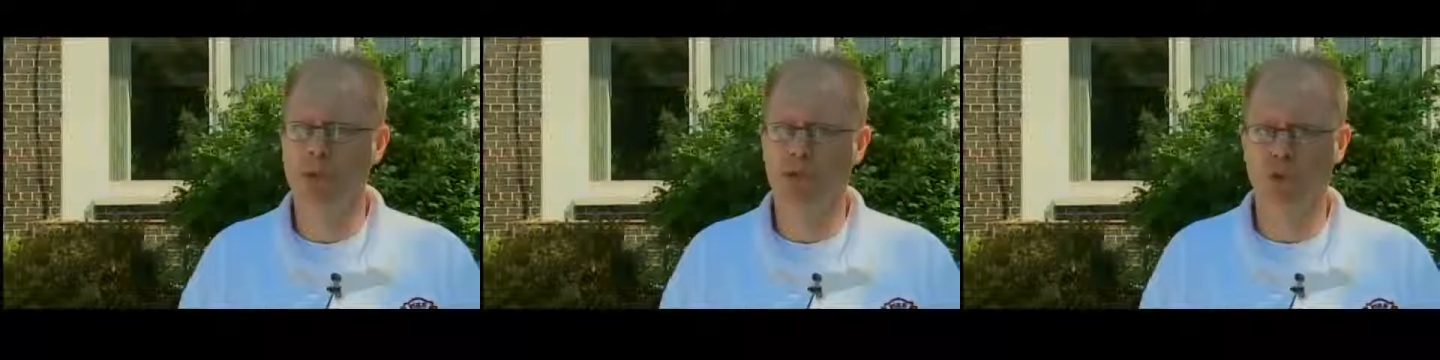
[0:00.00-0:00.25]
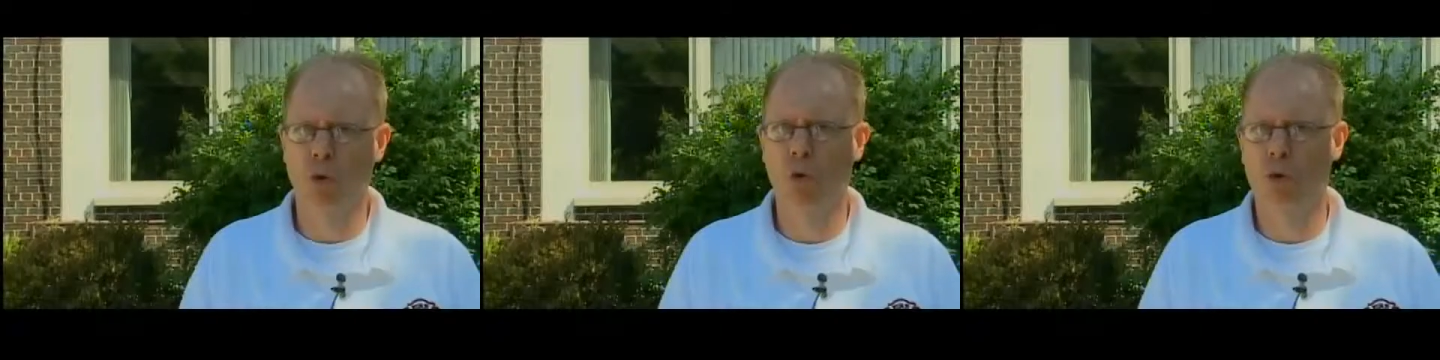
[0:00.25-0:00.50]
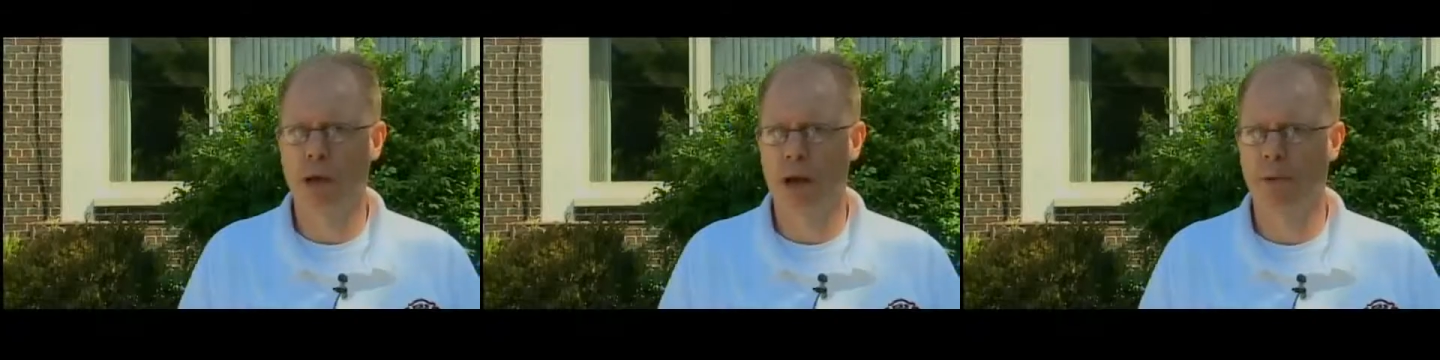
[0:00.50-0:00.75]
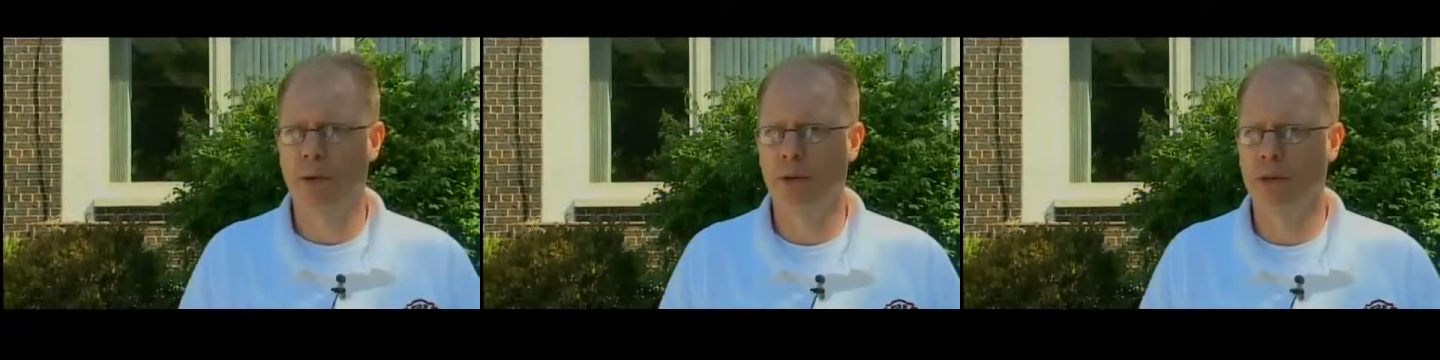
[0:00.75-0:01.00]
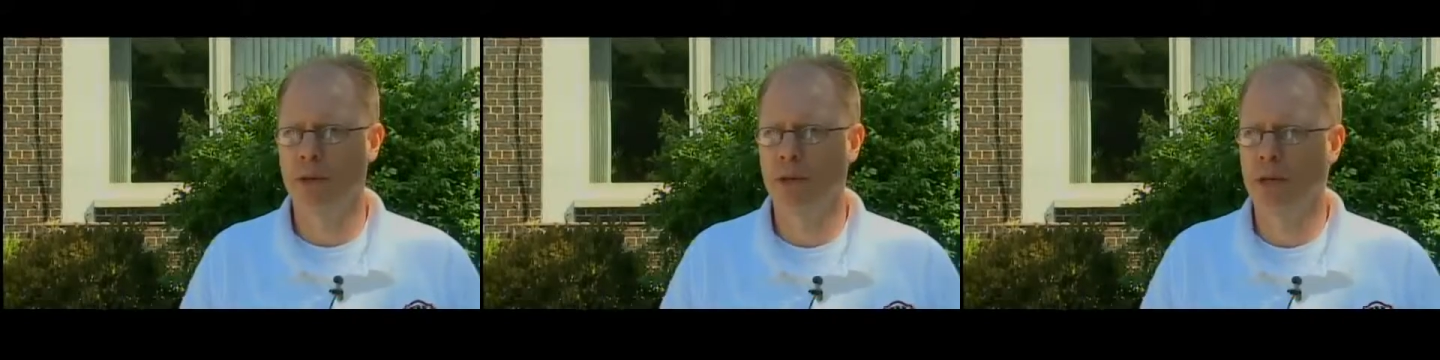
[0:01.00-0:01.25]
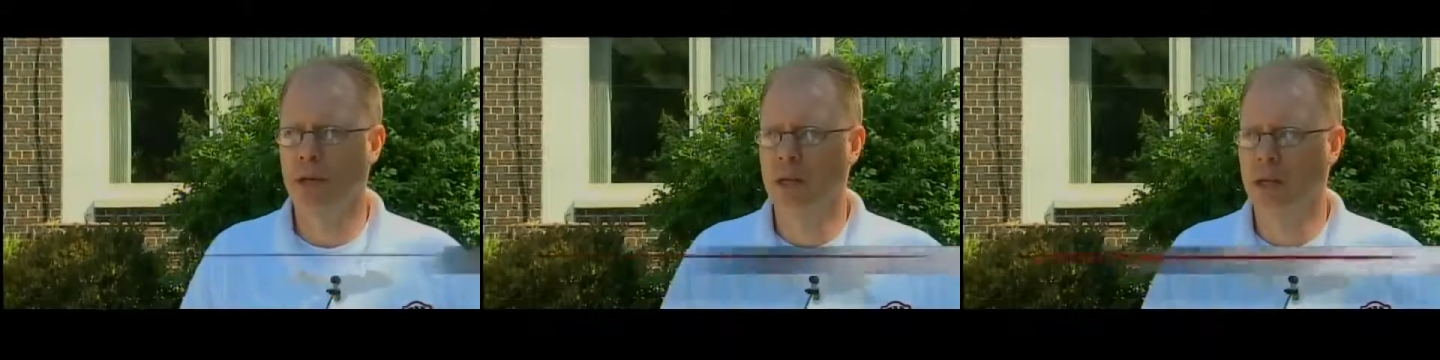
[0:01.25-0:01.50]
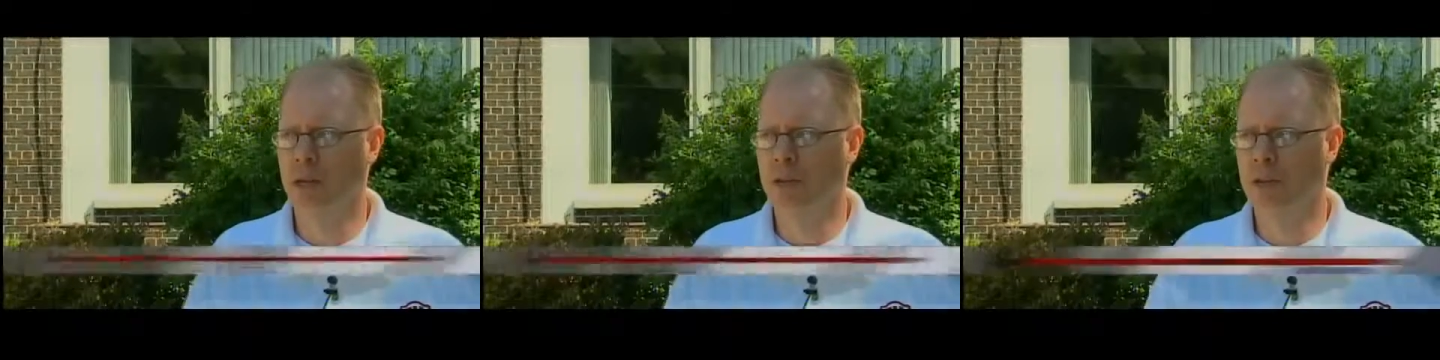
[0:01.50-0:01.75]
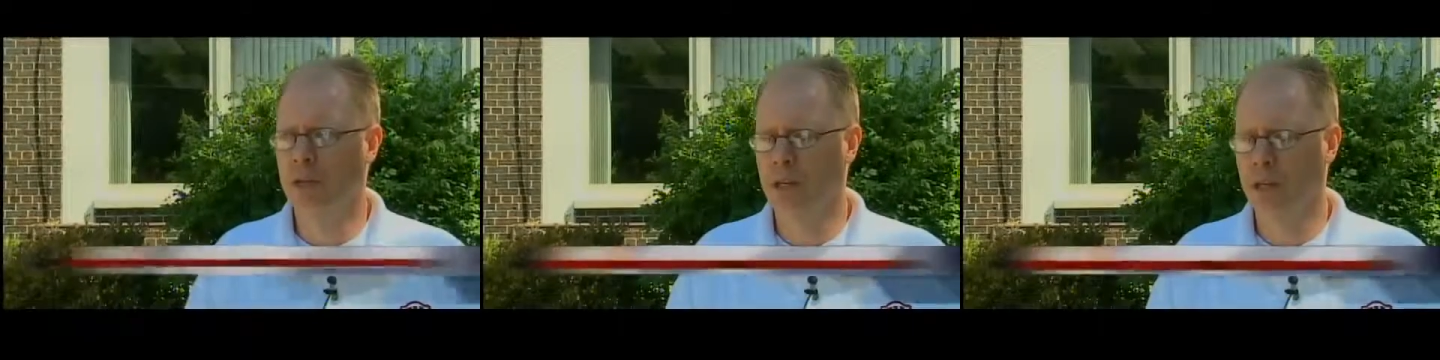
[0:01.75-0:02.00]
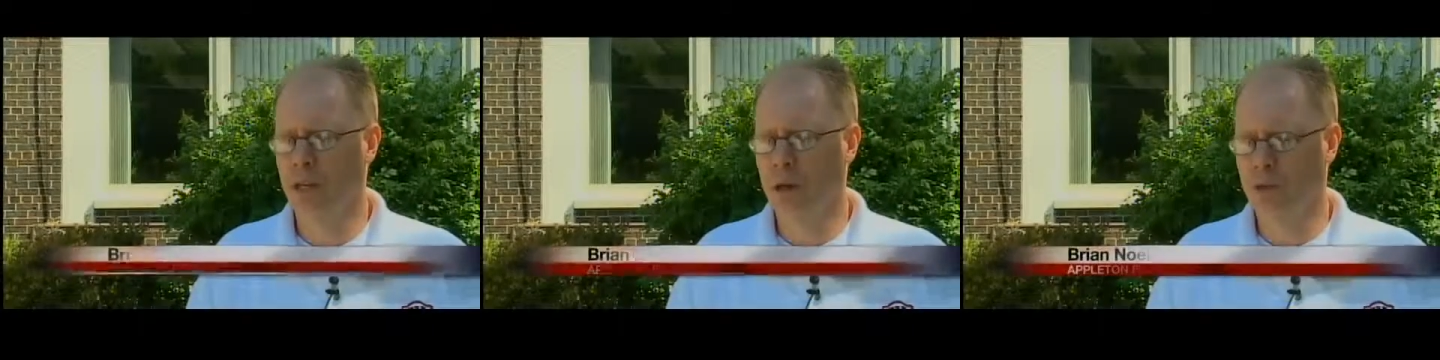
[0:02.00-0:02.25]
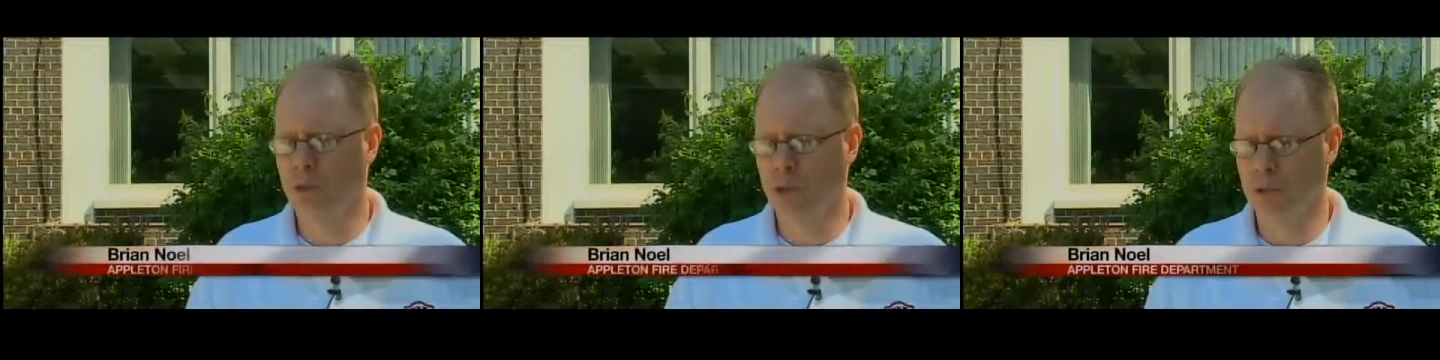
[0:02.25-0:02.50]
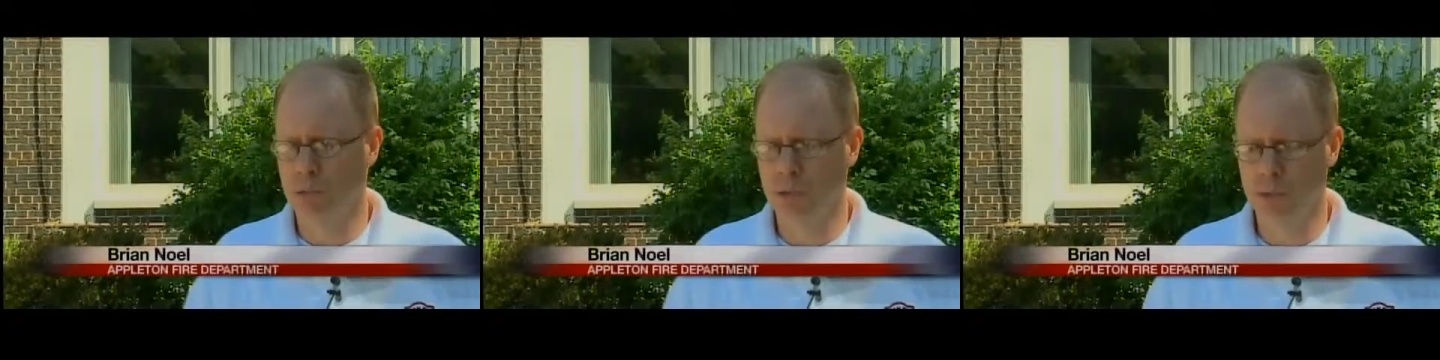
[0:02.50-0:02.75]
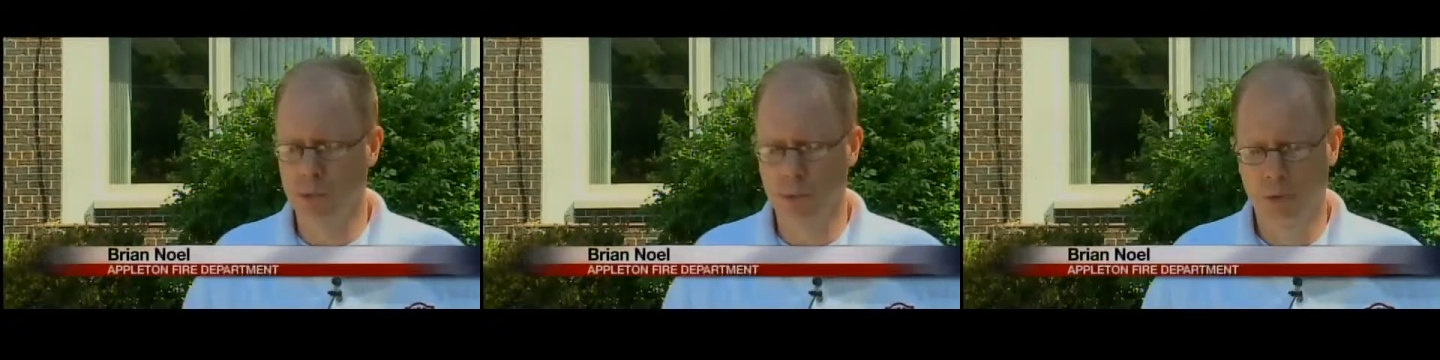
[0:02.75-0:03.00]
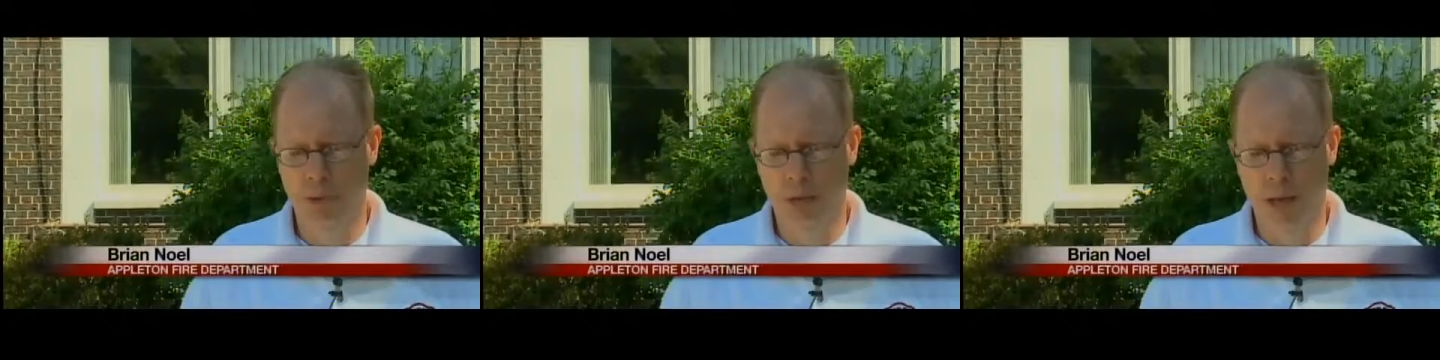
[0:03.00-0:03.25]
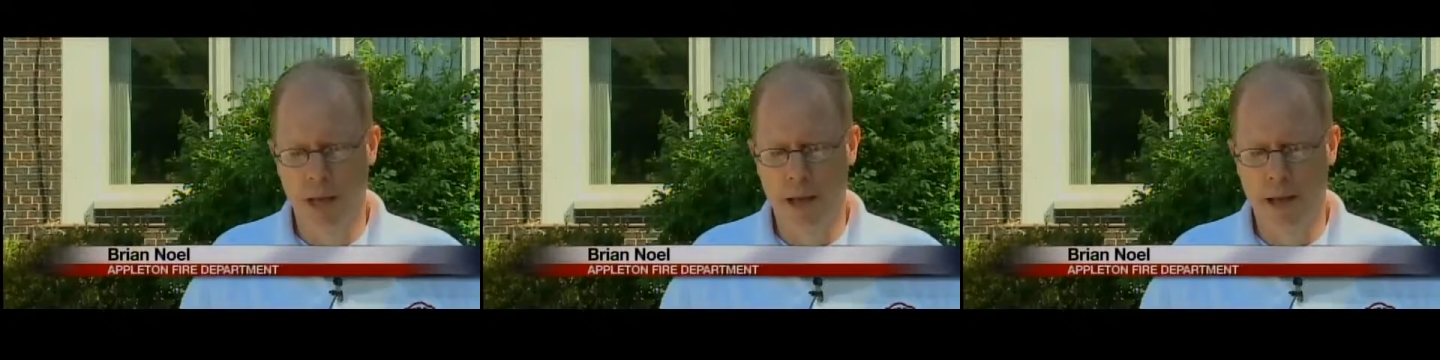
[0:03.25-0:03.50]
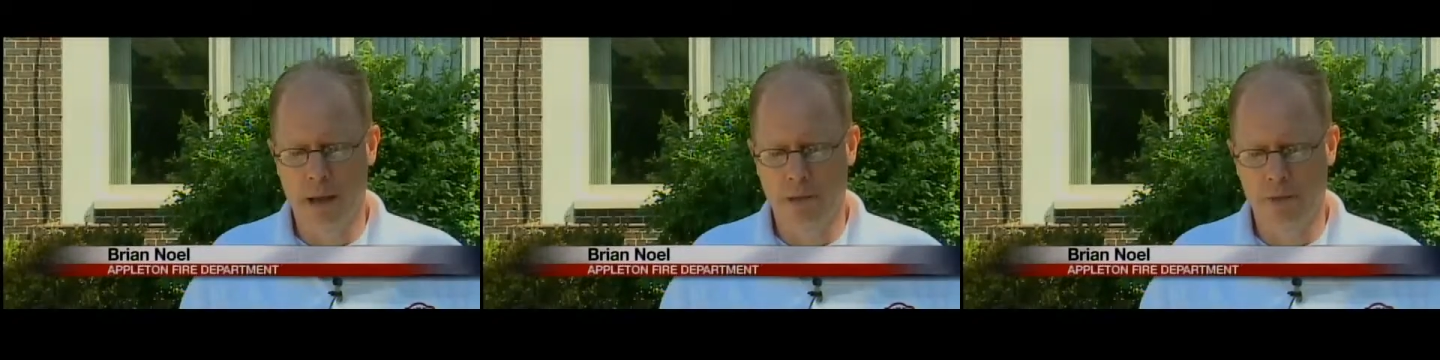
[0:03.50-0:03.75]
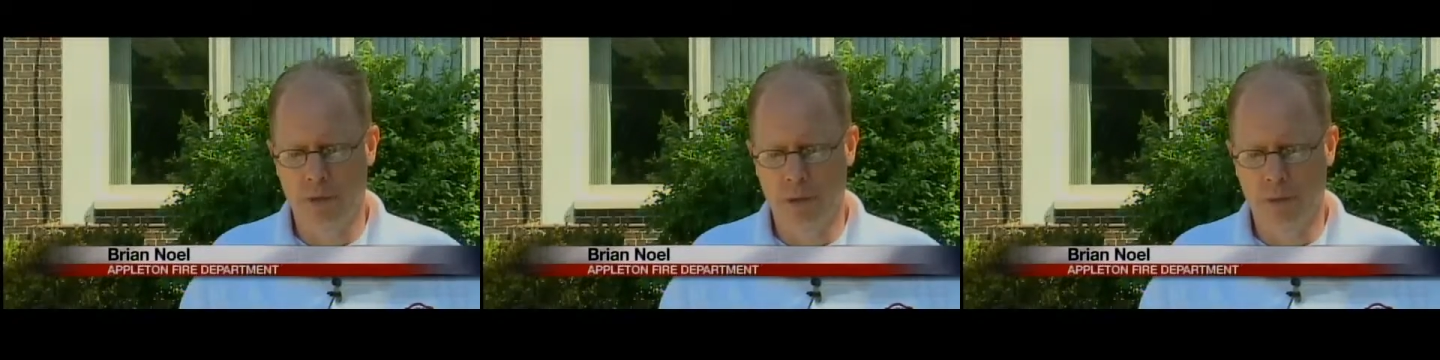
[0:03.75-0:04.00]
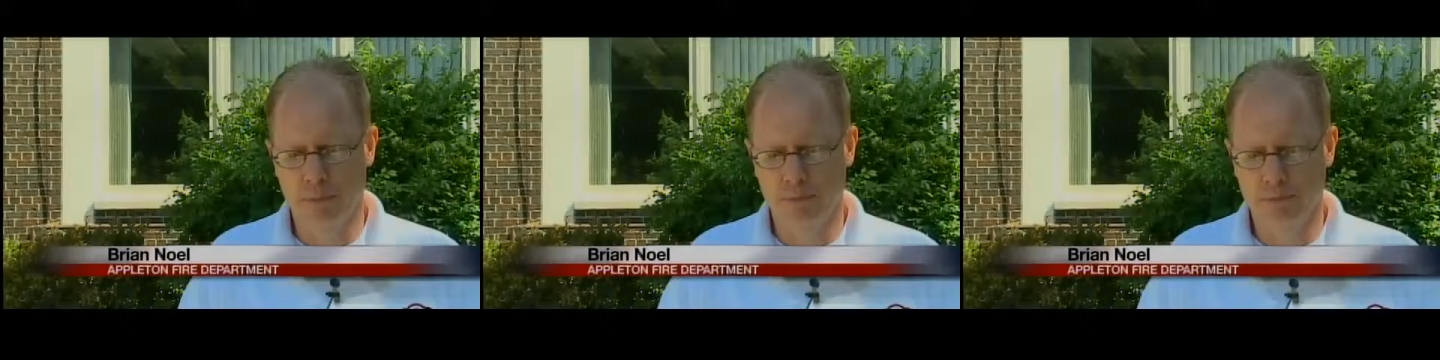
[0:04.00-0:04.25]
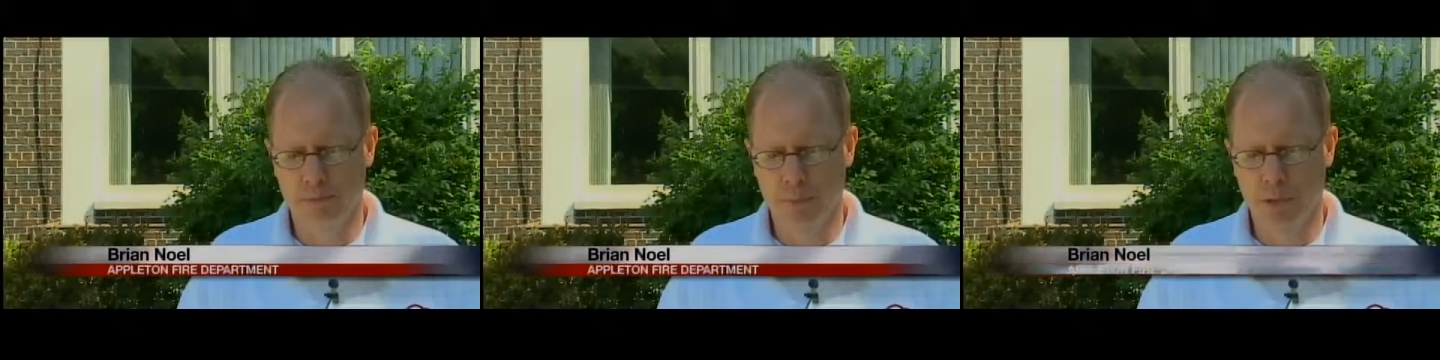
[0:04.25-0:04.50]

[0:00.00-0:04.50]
being sold in Appleton, I think it allows us to have um,